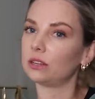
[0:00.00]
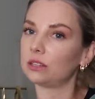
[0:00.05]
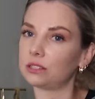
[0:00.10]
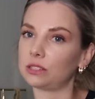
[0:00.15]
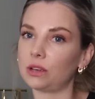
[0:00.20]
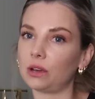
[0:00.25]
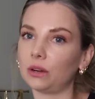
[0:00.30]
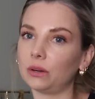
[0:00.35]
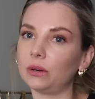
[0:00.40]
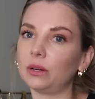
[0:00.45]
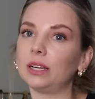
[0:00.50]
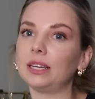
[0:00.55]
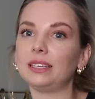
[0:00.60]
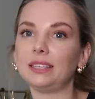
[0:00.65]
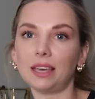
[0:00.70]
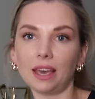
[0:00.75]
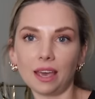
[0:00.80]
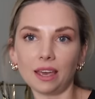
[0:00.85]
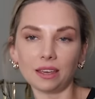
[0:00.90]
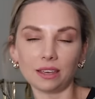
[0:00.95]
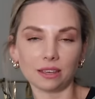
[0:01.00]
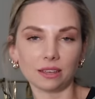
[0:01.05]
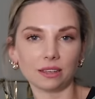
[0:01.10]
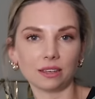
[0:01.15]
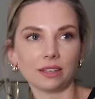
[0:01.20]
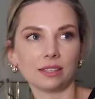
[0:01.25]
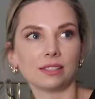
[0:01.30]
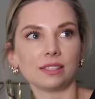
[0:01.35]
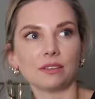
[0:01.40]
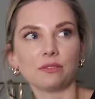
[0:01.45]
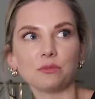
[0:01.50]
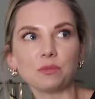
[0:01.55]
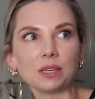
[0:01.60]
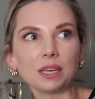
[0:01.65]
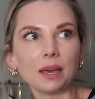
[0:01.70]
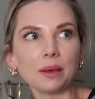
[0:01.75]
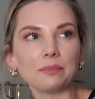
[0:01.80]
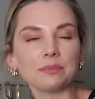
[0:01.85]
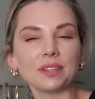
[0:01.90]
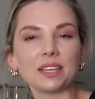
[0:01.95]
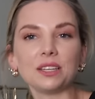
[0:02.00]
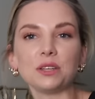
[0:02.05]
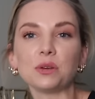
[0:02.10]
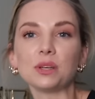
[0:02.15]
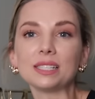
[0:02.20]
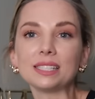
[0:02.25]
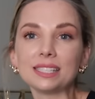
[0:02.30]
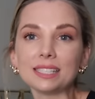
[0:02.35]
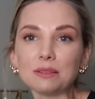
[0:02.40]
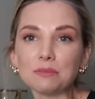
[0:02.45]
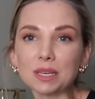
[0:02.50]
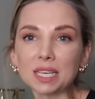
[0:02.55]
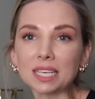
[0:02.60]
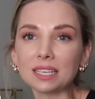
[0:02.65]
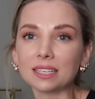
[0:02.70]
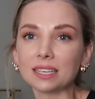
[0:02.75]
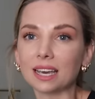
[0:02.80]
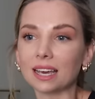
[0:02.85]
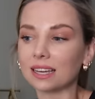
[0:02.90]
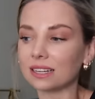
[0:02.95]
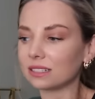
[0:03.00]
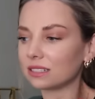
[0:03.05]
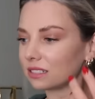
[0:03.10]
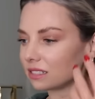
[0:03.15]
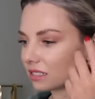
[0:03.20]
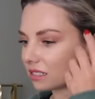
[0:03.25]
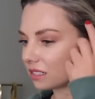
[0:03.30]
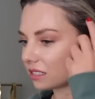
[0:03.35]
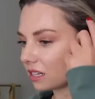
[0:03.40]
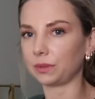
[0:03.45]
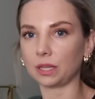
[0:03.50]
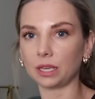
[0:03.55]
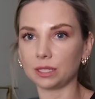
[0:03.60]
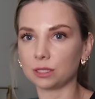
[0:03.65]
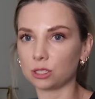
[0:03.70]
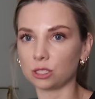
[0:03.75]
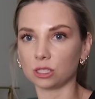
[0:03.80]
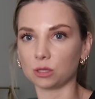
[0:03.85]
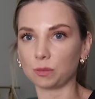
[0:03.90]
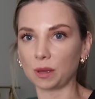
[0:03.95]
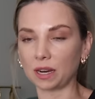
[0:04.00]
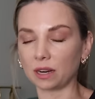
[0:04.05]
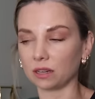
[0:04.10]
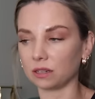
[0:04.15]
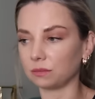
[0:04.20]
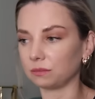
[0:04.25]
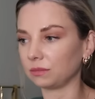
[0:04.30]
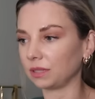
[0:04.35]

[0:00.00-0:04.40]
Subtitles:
So yay, it's 7 p.m. and you can see me and it's just better.